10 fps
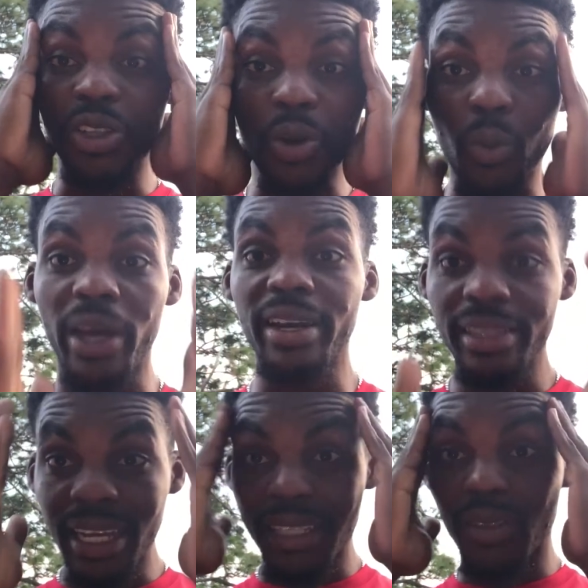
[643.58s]
winner,
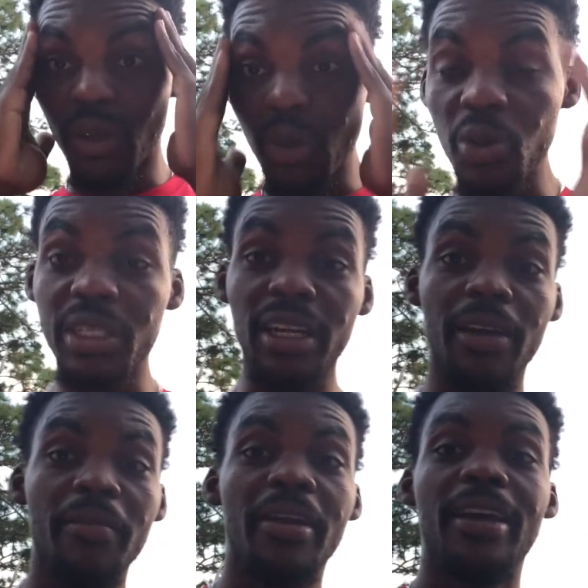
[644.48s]
there's no loser.
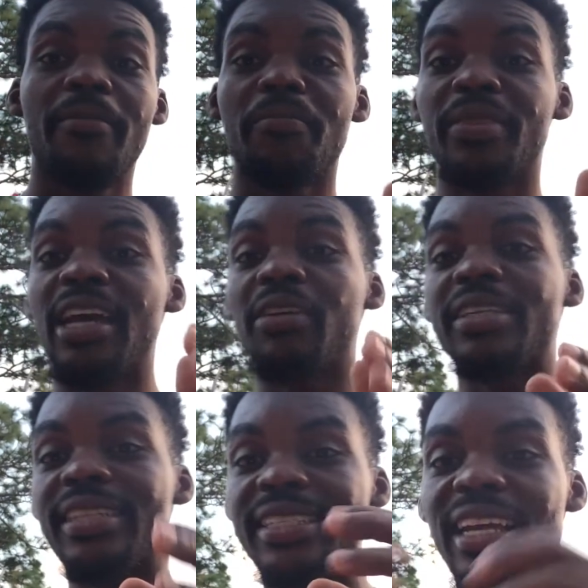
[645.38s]
There is
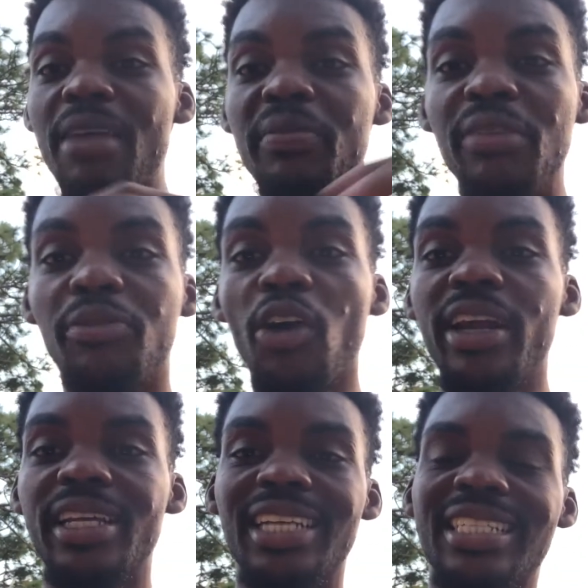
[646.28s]
this empty void that just